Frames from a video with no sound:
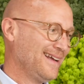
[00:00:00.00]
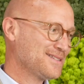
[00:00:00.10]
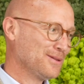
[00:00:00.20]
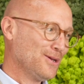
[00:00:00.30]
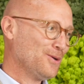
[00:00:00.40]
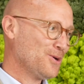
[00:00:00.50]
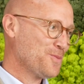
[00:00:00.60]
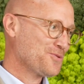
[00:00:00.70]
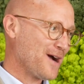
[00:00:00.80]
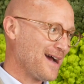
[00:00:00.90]
it's a low
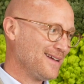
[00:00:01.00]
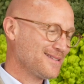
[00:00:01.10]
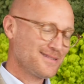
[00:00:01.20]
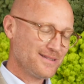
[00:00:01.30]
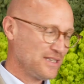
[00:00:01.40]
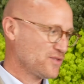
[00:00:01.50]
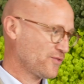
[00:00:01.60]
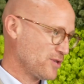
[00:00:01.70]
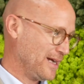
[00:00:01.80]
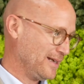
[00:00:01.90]
price. It's
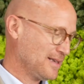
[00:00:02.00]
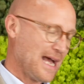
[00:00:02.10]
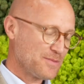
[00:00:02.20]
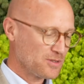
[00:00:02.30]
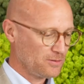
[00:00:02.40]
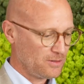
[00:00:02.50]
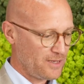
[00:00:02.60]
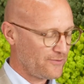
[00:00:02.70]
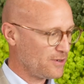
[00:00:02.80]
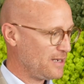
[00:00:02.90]
free,
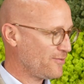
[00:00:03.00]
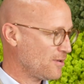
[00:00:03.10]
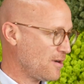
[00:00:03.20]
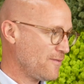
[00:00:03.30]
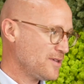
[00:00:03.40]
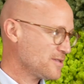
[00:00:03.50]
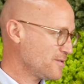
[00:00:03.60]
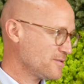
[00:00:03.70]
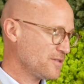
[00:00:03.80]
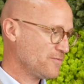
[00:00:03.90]
absolutely free for all
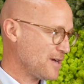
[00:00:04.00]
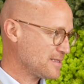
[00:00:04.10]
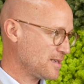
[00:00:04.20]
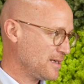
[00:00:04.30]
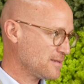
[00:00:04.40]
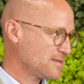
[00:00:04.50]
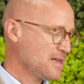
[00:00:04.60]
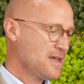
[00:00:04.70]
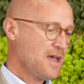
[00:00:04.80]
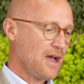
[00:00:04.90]
visitors and residents.
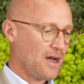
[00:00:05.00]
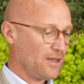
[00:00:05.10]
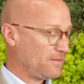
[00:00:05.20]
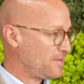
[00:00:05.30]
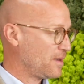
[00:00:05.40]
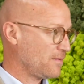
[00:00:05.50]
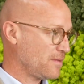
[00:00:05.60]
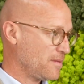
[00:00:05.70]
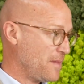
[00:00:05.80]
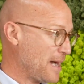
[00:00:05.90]

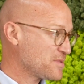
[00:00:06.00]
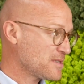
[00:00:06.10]
The maps